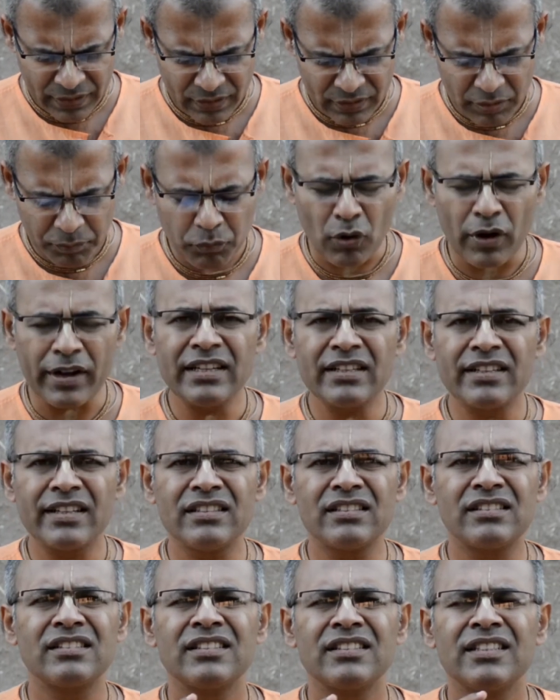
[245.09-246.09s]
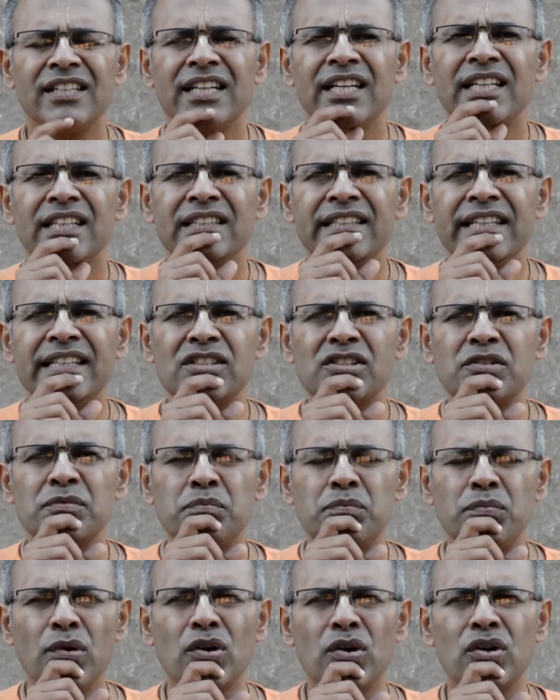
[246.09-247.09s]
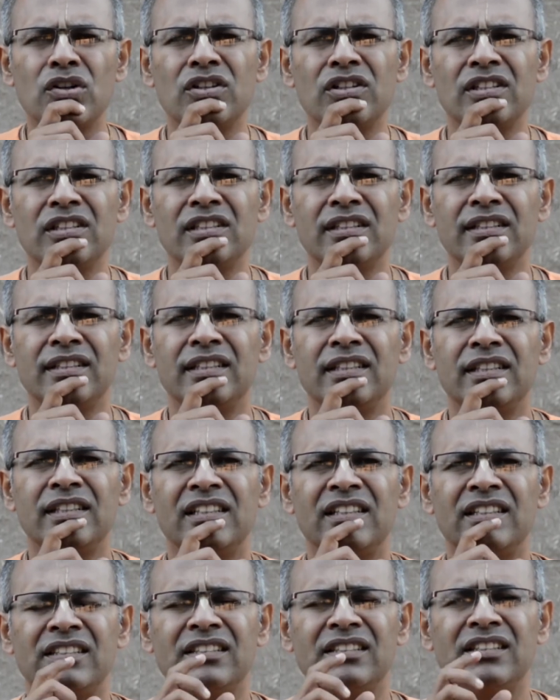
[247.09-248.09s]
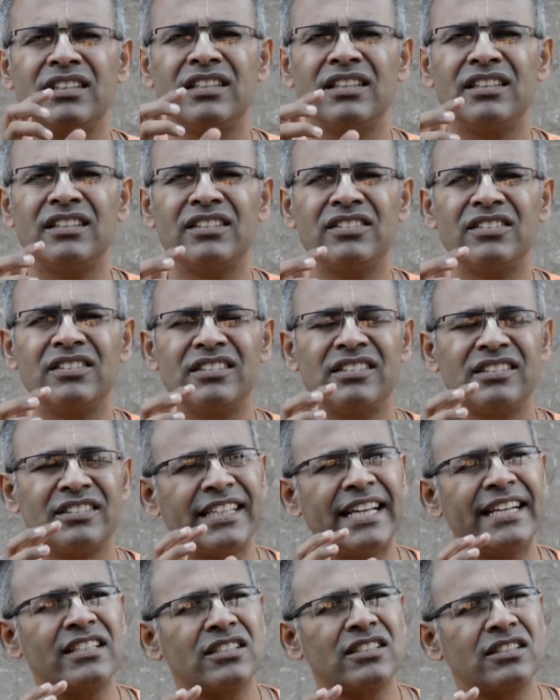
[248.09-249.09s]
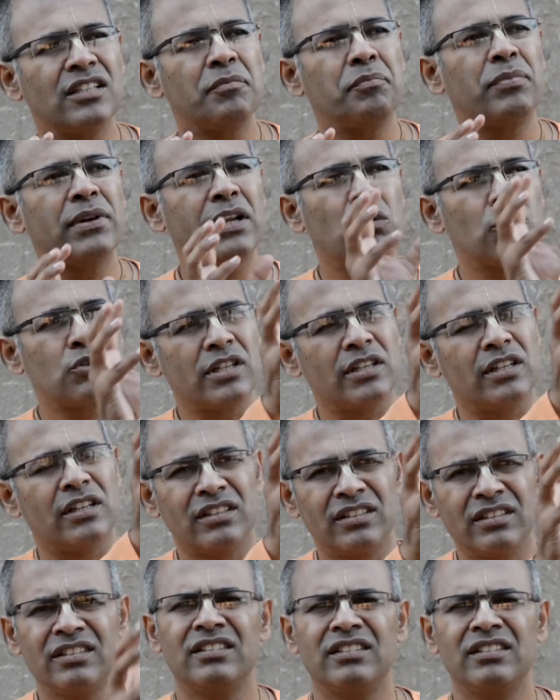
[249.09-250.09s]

The point is, this book sets the prayojana.